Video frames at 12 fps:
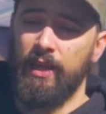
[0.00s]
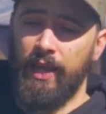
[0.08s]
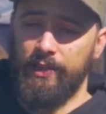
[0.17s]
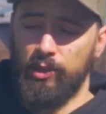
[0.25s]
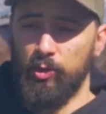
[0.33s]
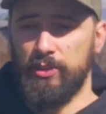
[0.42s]

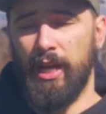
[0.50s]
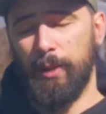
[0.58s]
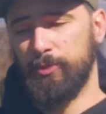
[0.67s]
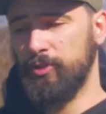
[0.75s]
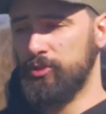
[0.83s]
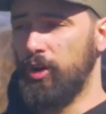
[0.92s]
and those
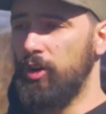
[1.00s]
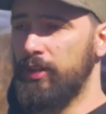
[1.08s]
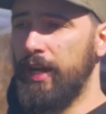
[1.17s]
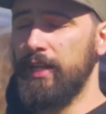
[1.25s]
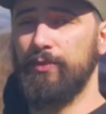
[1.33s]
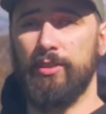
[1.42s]
options all
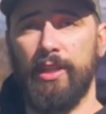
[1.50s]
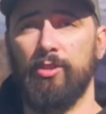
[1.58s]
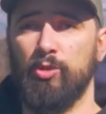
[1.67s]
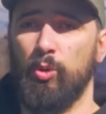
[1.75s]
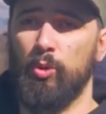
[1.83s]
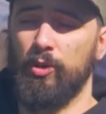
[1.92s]
kind of lead
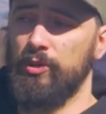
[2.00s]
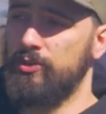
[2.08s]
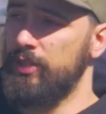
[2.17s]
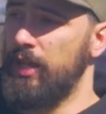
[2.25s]
towards